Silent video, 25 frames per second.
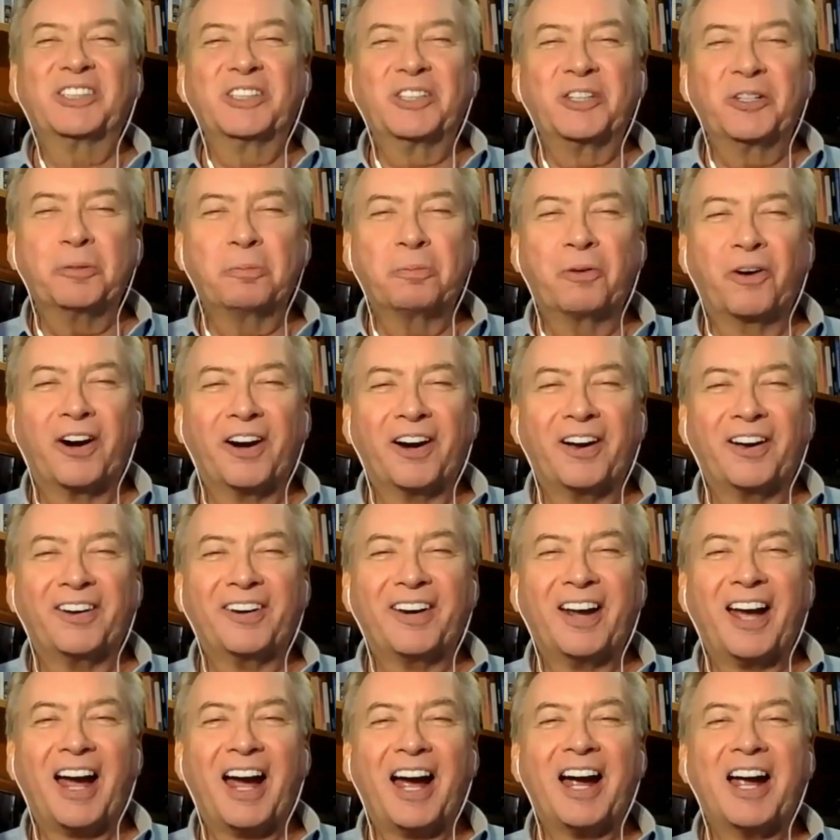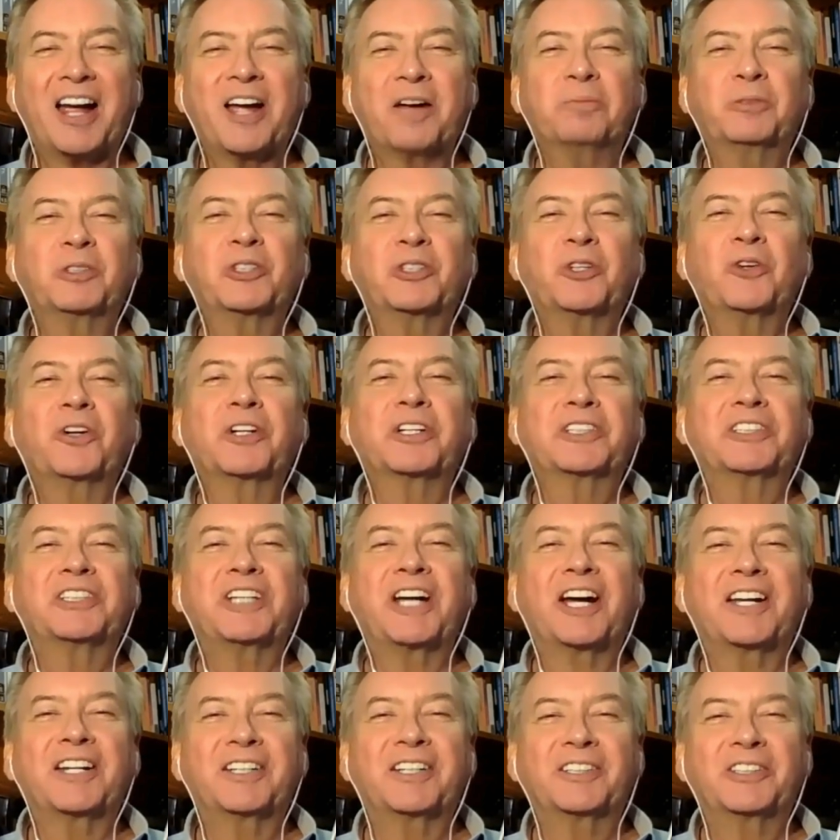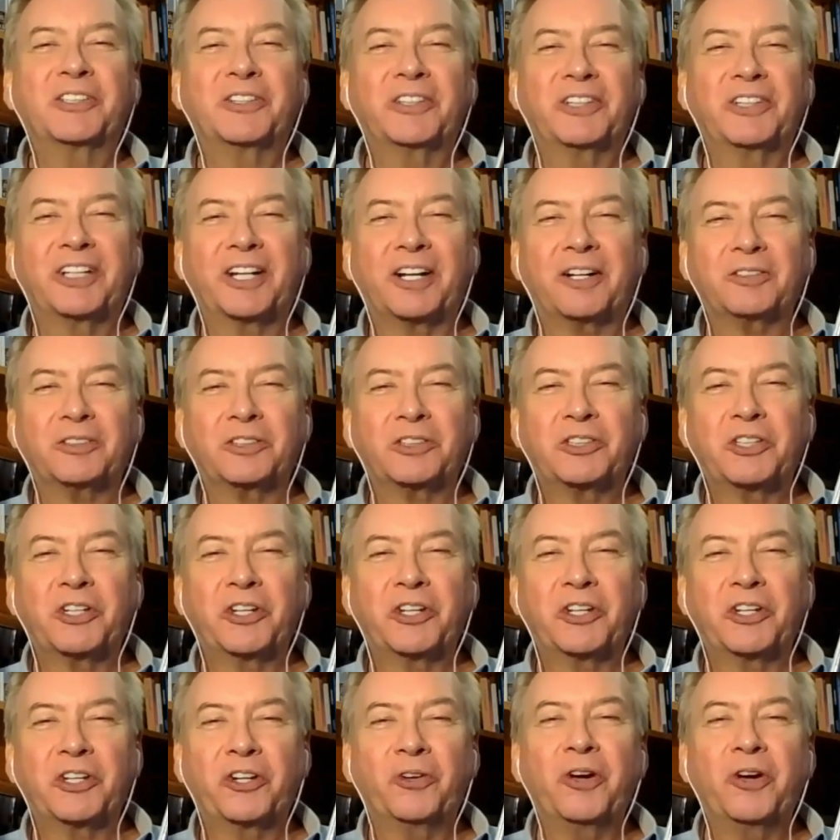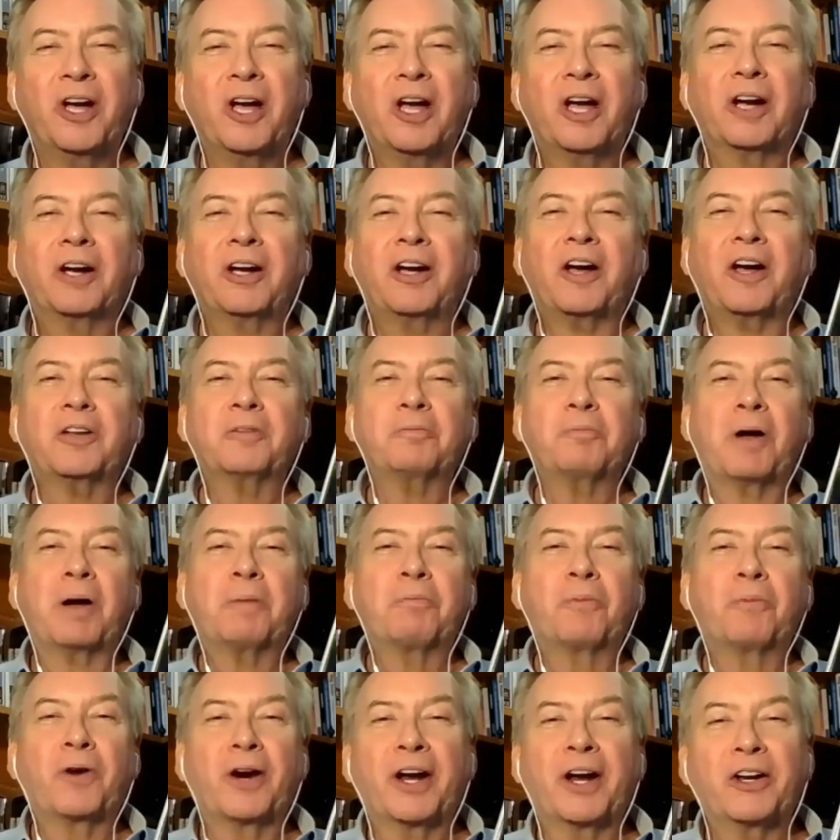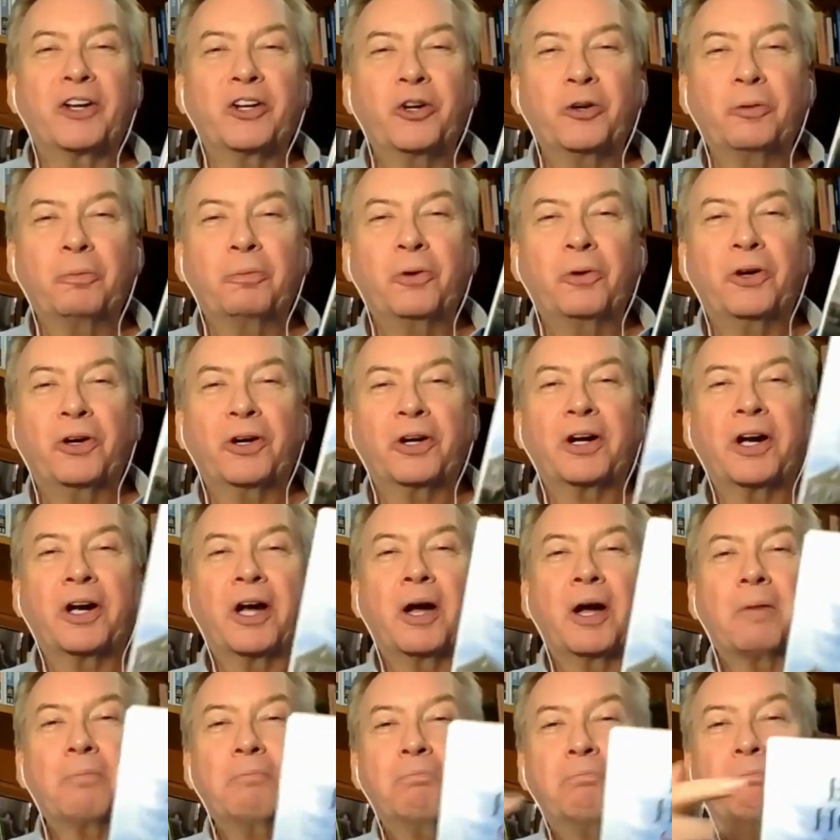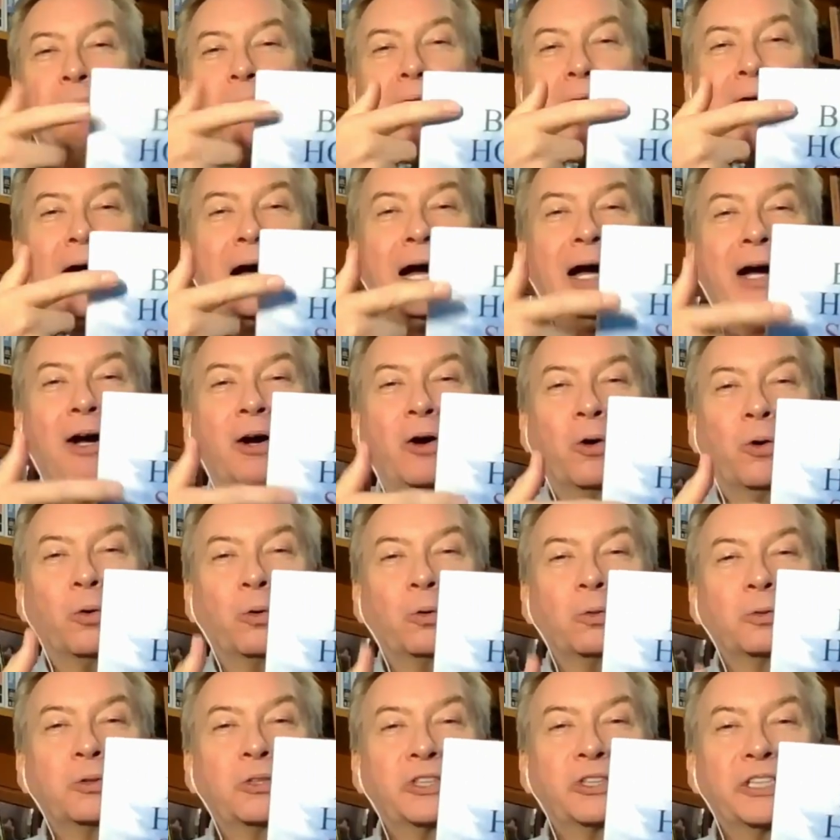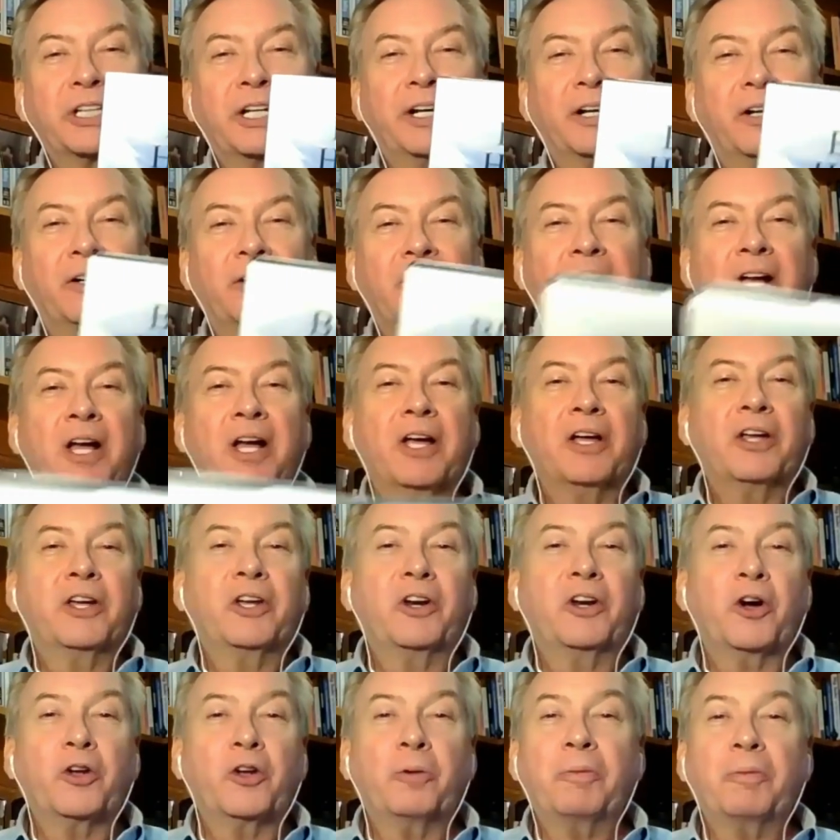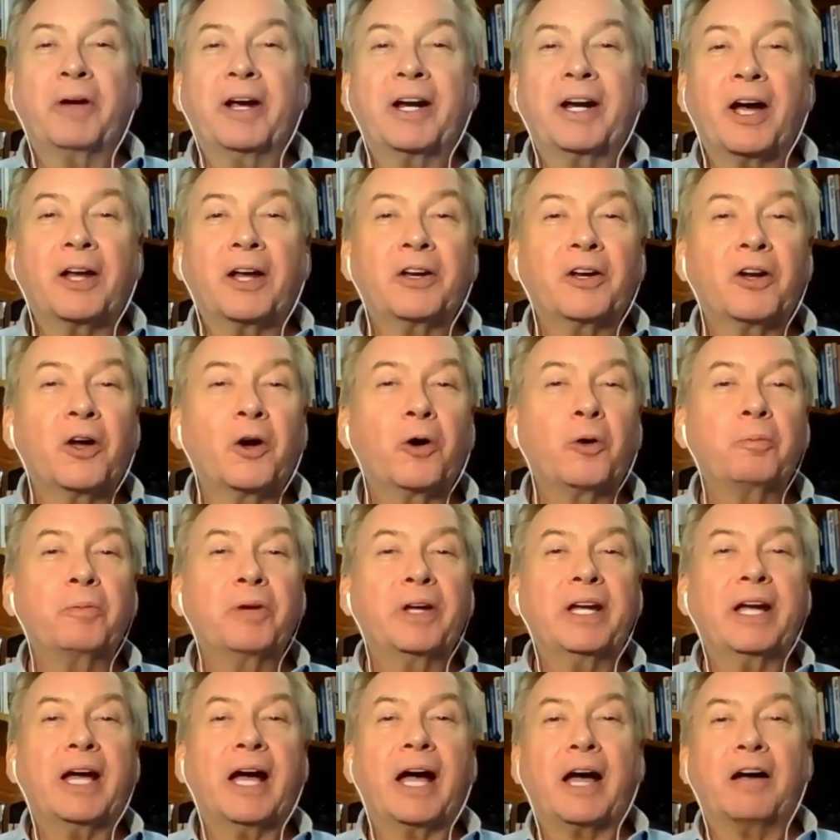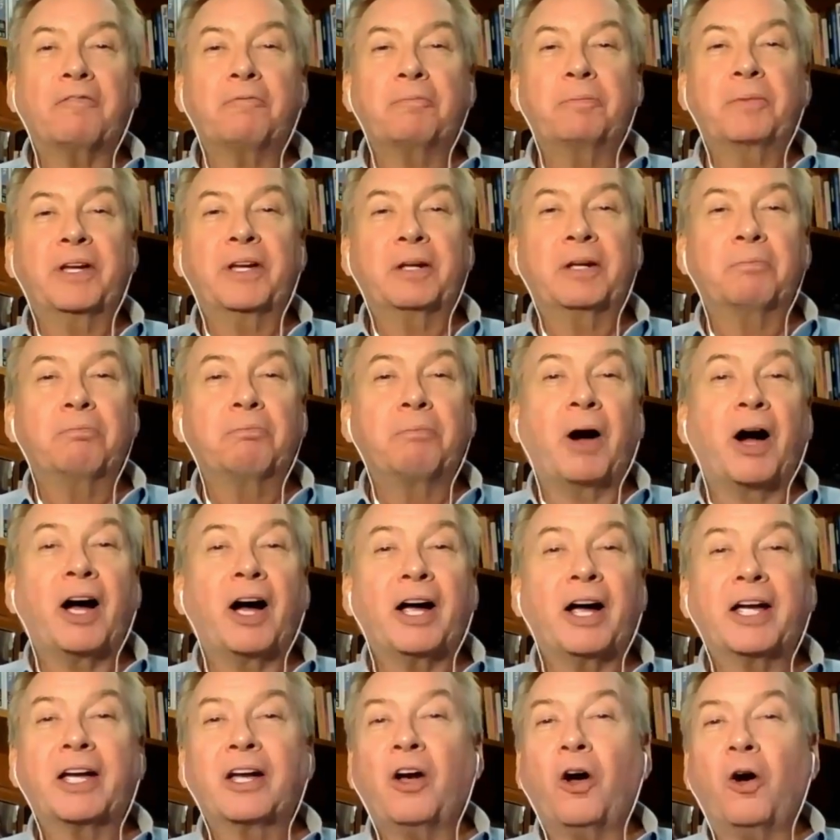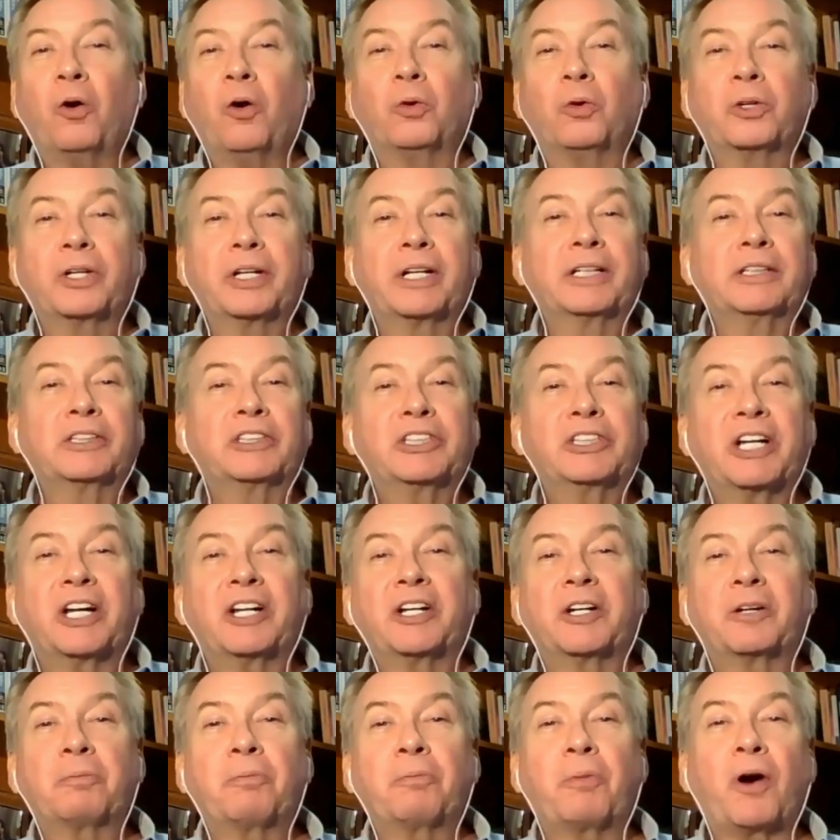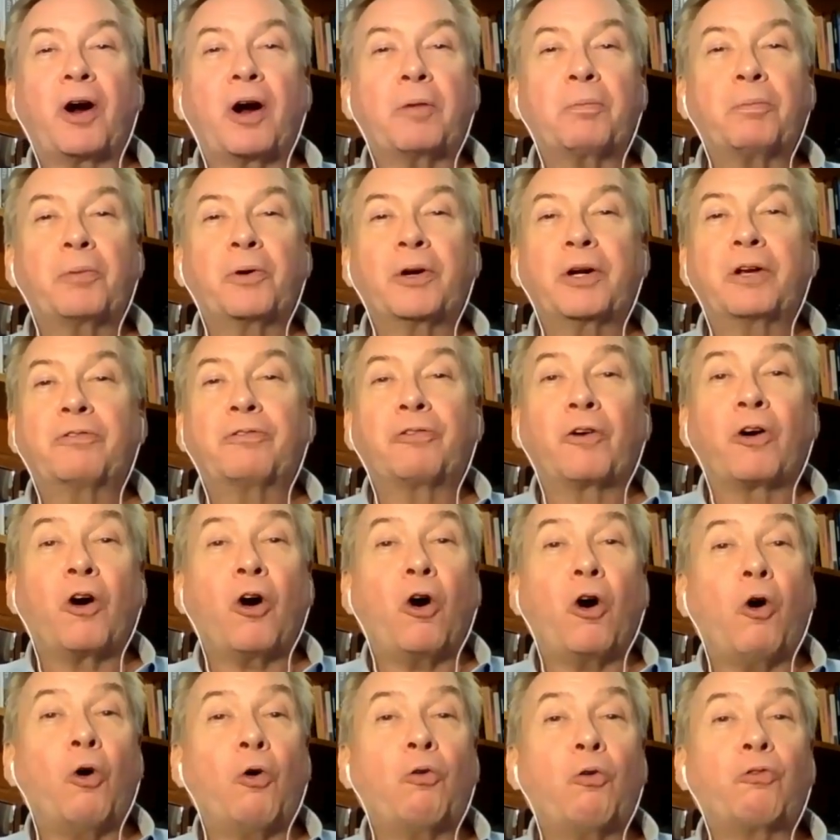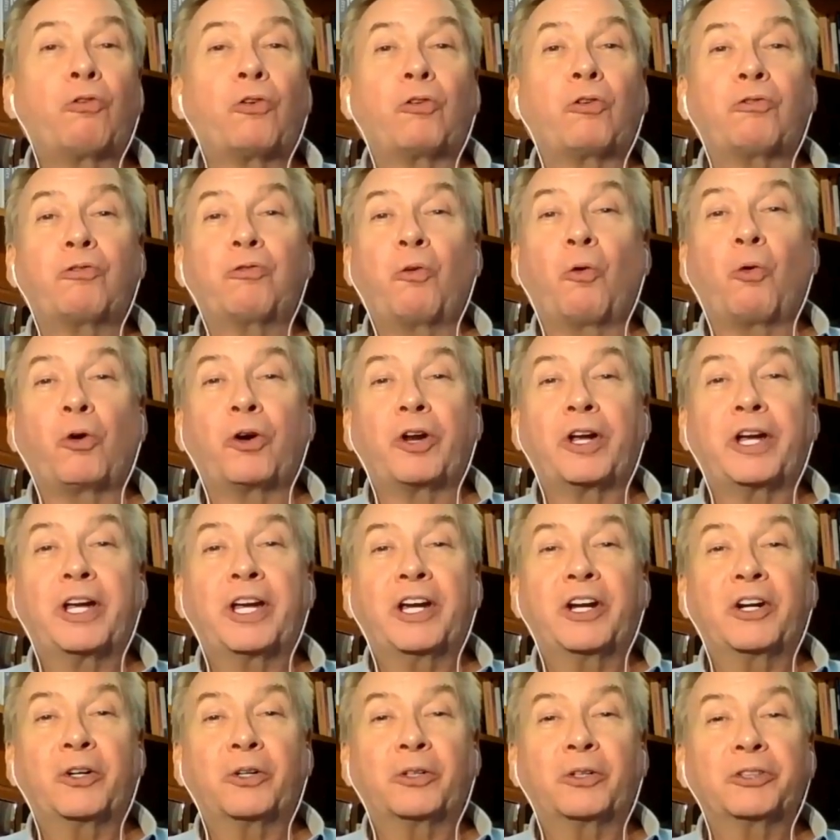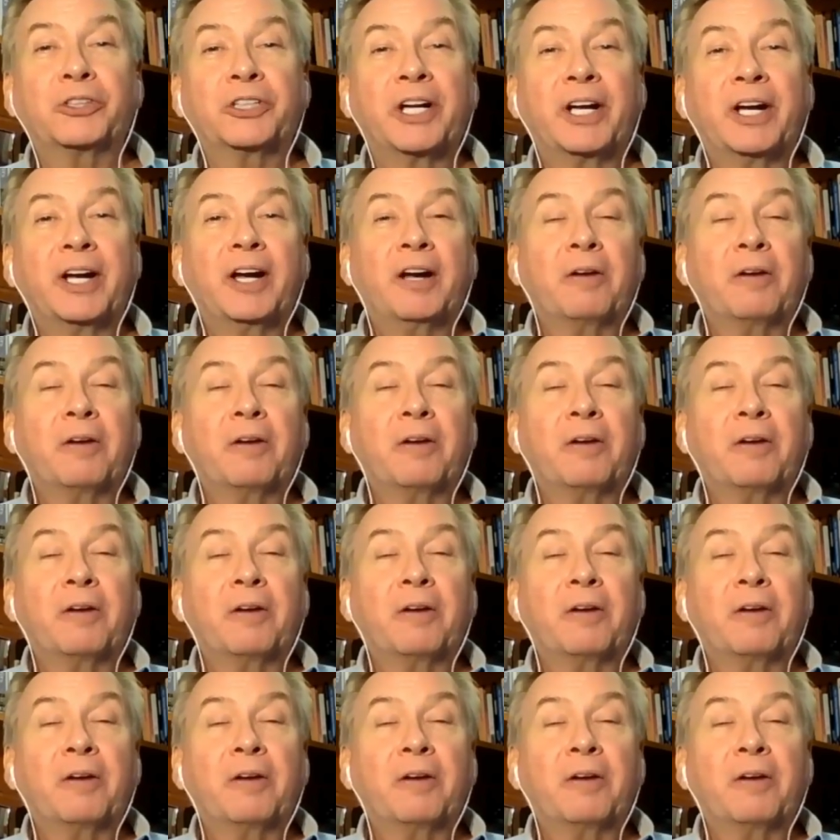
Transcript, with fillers: Lou Brown. I am so excited to announce to you, got my brand new book, Buy, Hold, Sell. You know, you may not know me. I've been buying, holding, and selling property for over 40 years.